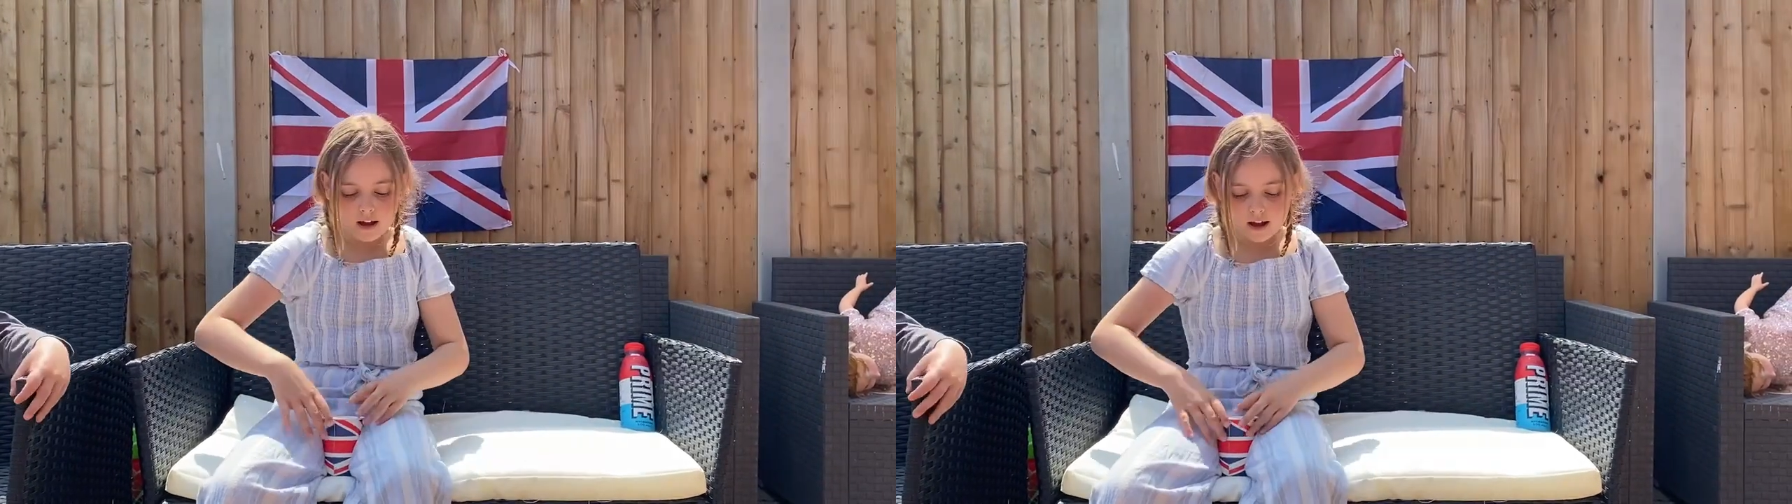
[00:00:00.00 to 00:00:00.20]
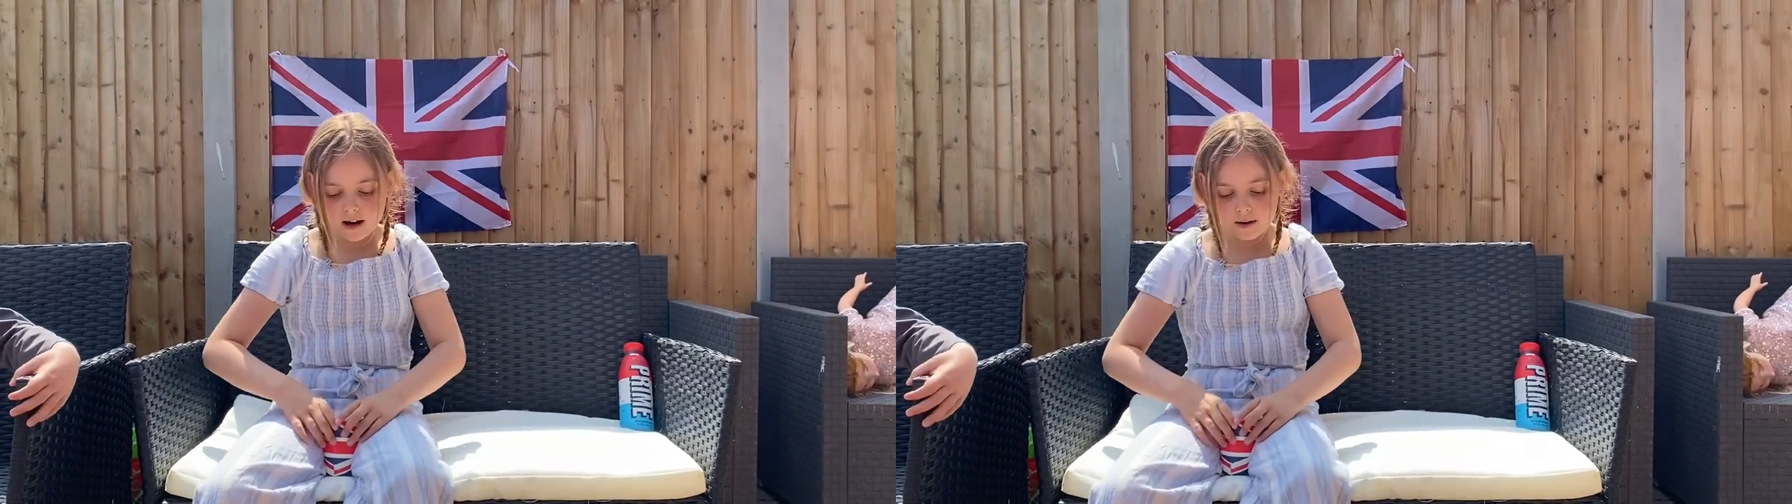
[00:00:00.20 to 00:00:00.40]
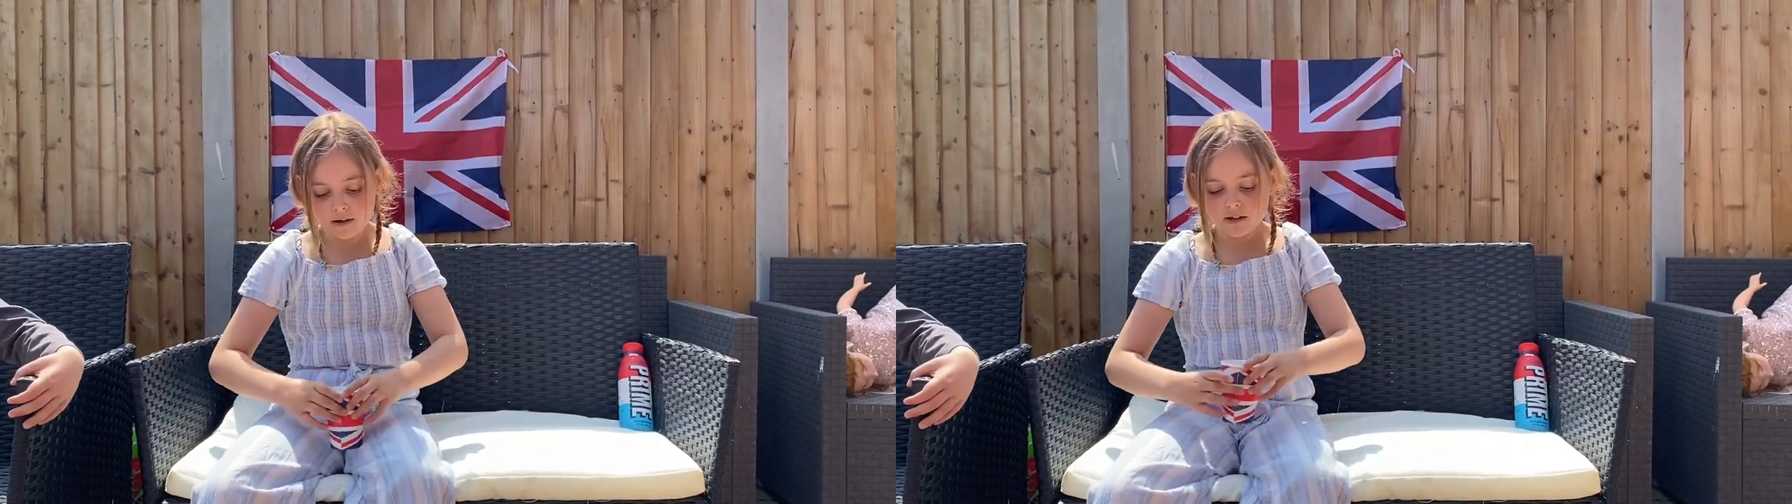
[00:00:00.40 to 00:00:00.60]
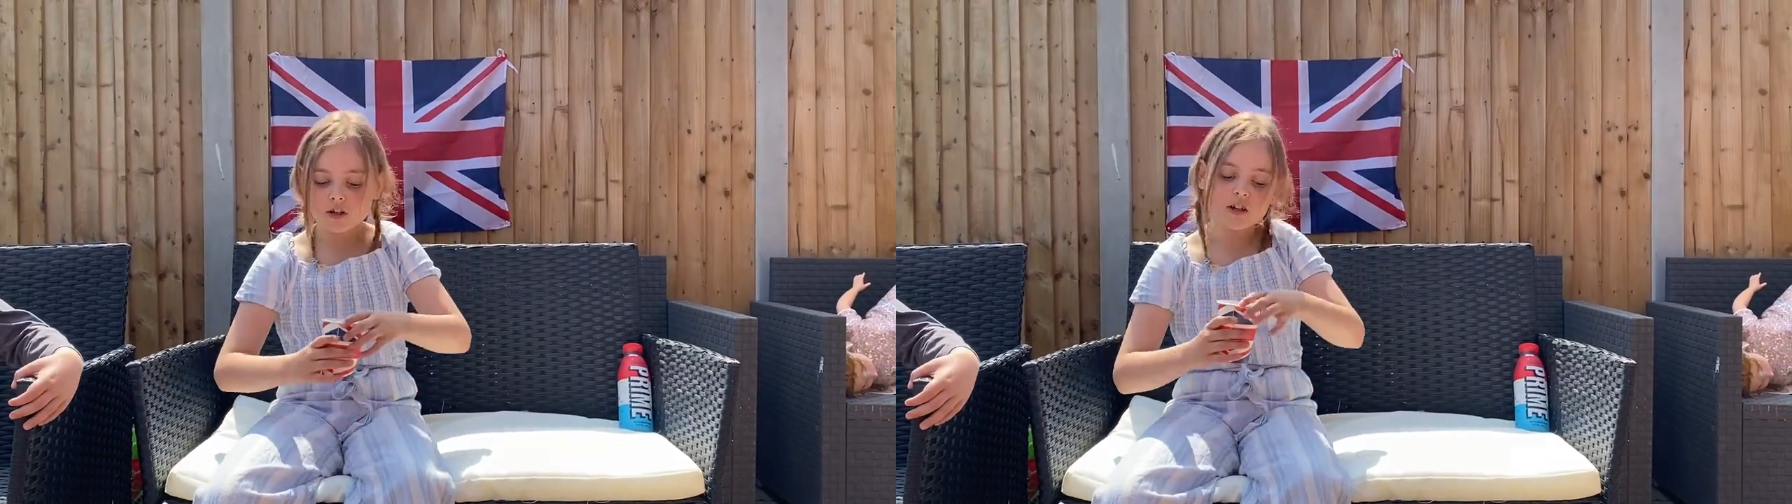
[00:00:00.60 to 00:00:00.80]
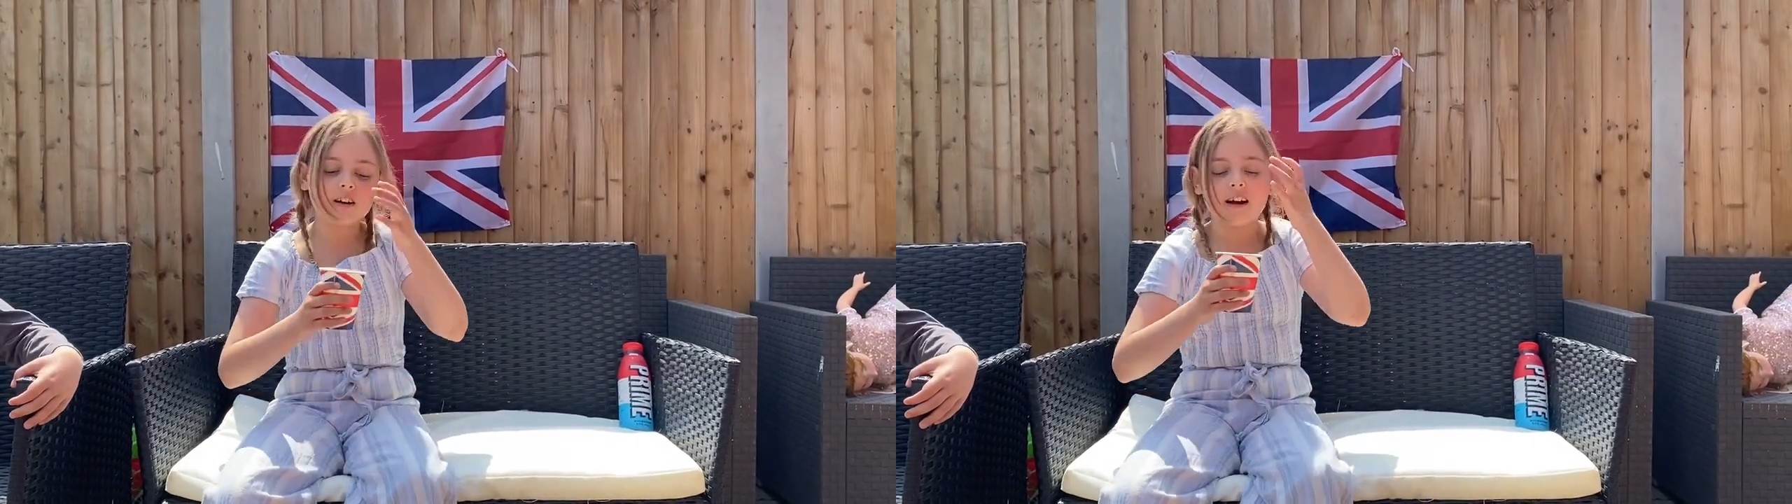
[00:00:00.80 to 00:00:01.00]
And I'm going
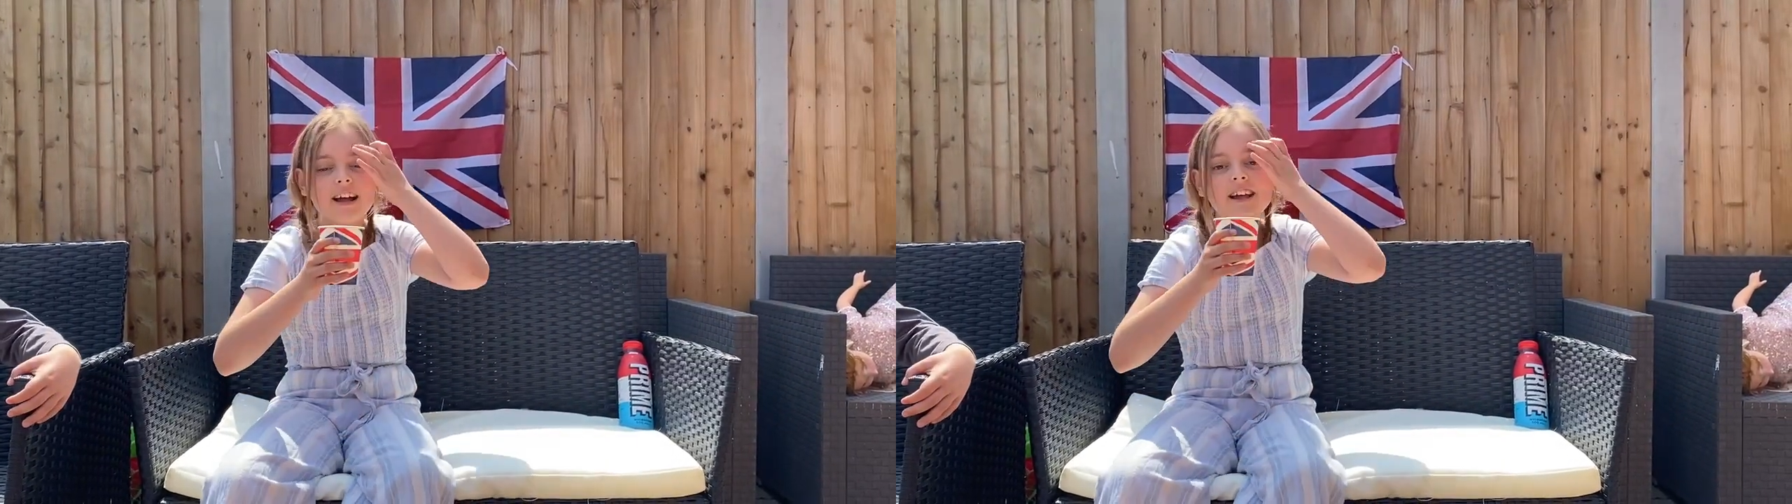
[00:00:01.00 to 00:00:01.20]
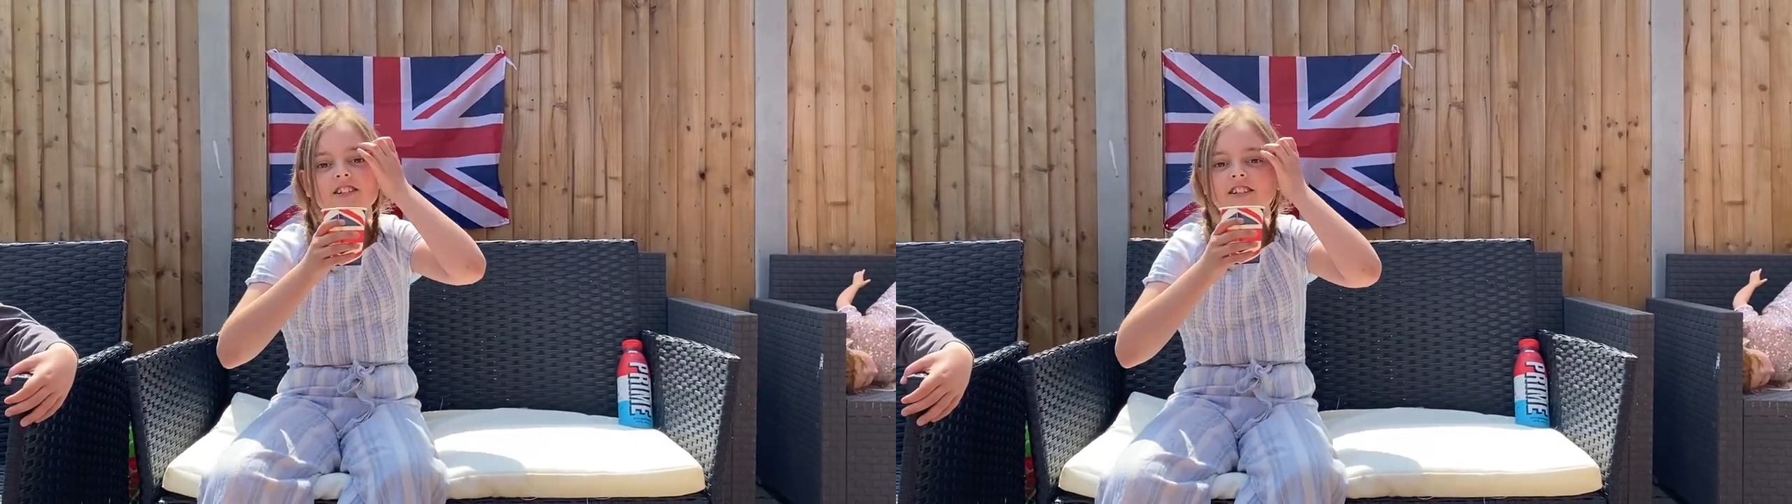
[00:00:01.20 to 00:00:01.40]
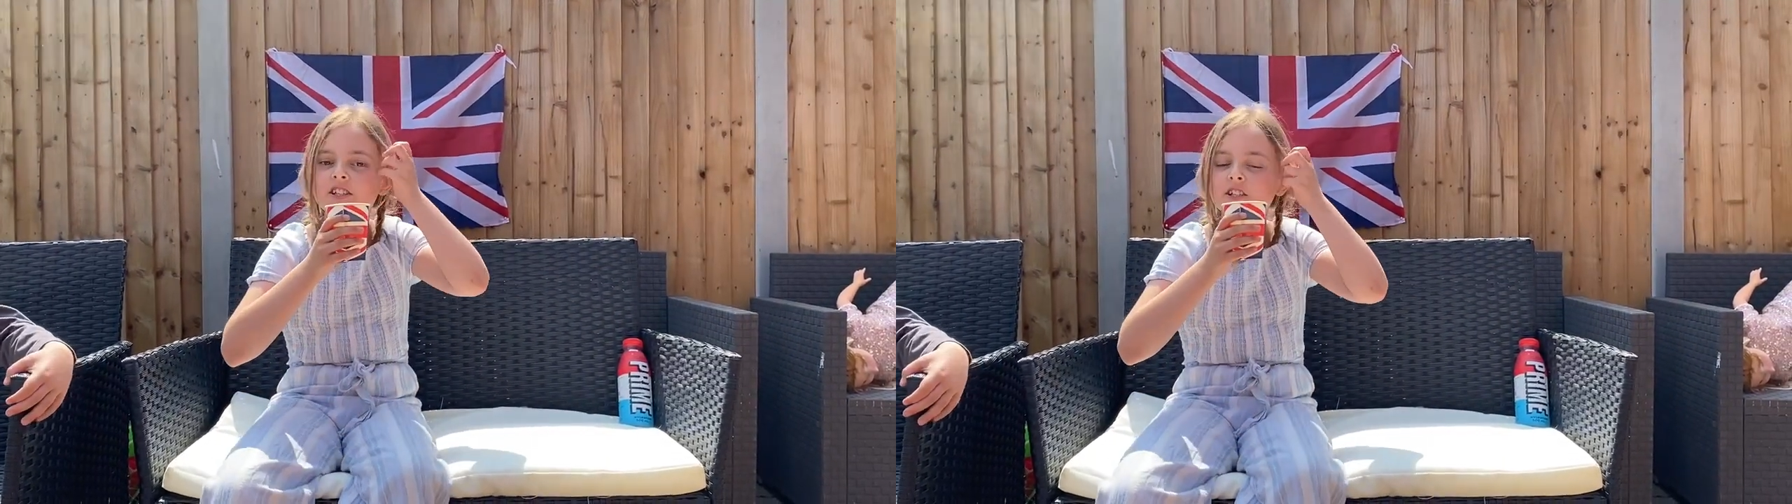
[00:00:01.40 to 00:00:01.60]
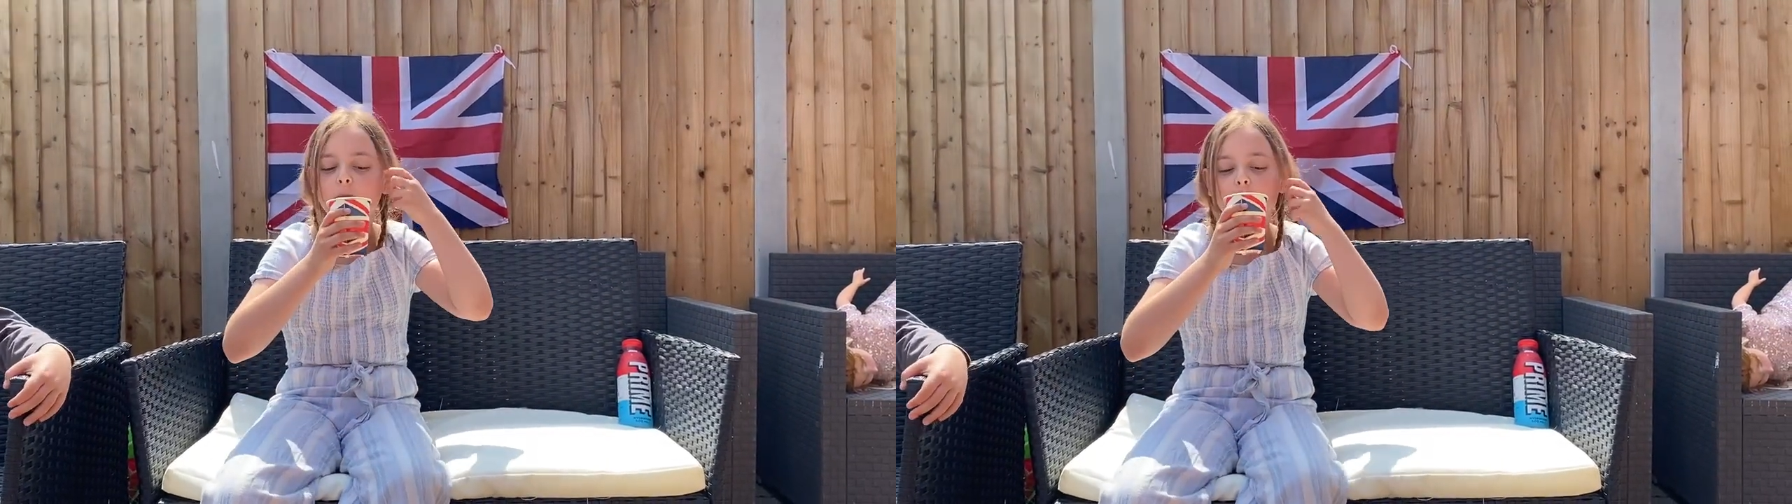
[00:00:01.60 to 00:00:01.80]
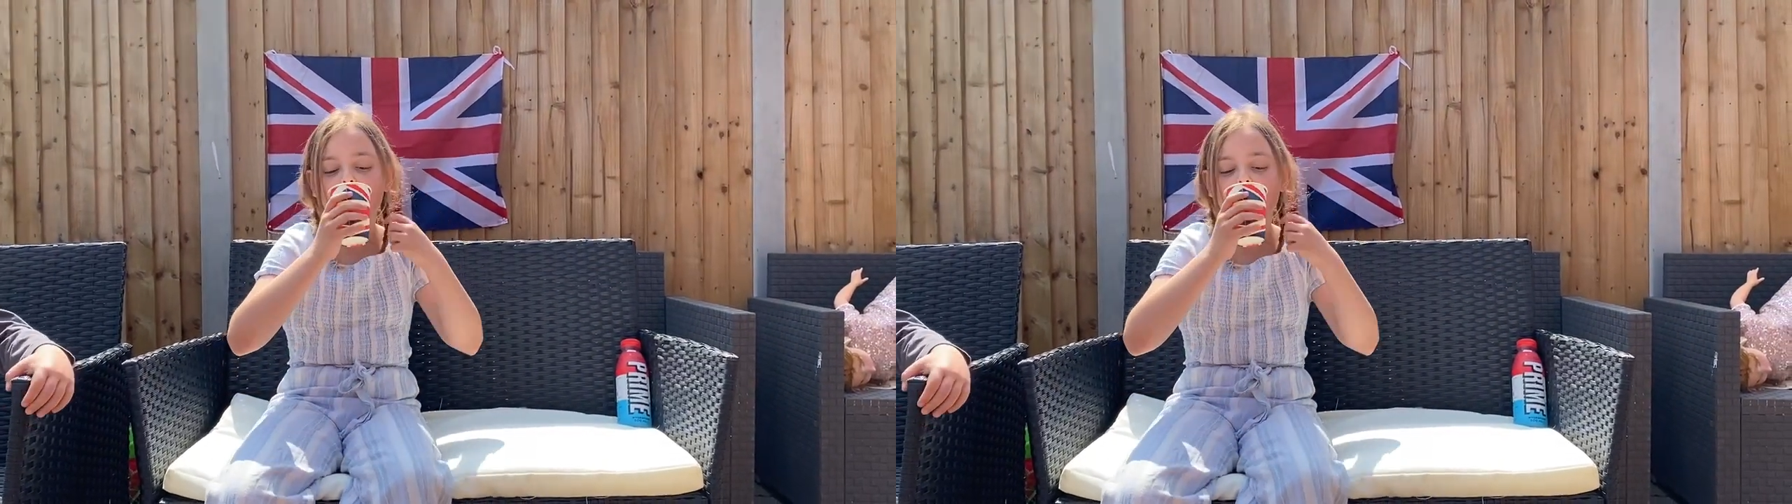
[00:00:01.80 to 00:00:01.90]
to try just a small